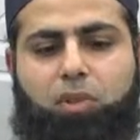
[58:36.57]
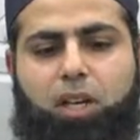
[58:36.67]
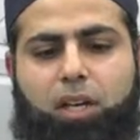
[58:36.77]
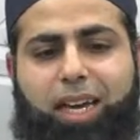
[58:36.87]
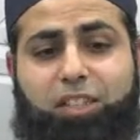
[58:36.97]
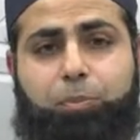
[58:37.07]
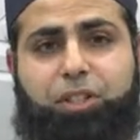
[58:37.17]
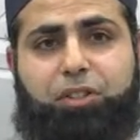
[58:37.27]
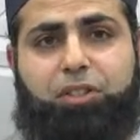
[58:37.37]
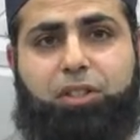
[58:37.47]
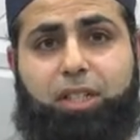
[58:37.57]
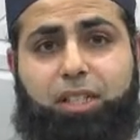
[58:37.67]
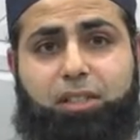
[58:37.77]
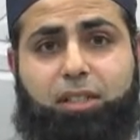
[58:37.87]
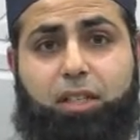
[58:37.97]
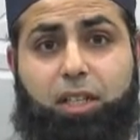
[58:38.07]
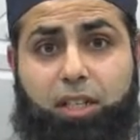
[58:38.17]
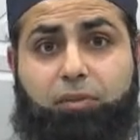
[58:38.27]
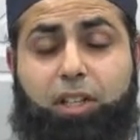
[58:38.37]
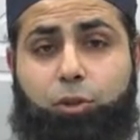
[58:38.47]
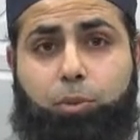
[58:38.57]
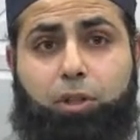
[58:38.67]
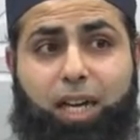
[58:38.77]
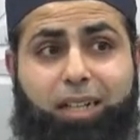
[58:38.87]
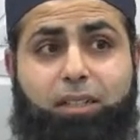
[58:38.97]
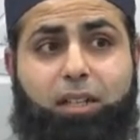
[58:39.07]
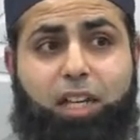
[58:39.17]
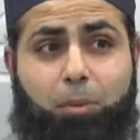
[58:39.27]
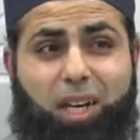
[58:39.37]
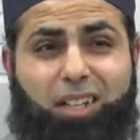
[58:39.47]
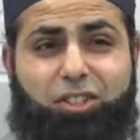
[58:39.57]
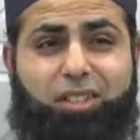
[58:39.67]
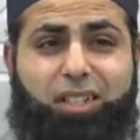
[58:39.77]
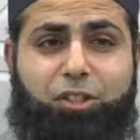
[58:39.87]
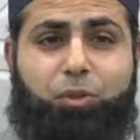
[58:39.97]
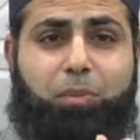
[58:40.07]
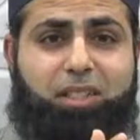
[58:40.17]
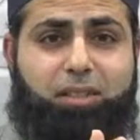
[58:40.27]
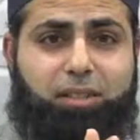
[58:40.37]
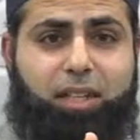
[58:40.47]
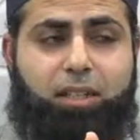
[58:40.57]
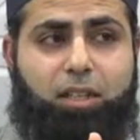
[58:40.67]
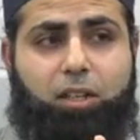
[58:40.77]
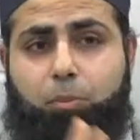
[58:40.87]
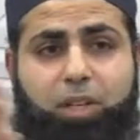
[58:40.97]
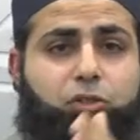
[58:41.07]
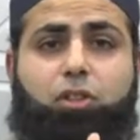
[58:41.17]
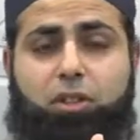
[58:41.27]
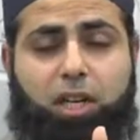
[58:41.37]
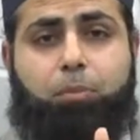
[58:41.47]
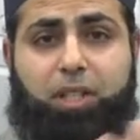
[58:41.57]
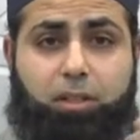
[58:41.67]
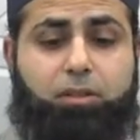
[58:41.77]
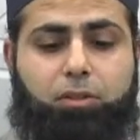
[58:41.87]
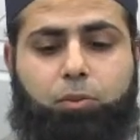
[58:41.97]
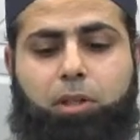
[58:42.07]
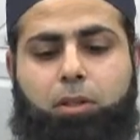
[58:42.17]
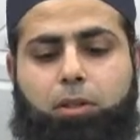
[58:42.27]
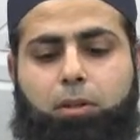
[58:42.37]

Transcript: experience is invaluable, and it might actually stand you in better stead compared to other applicants as well.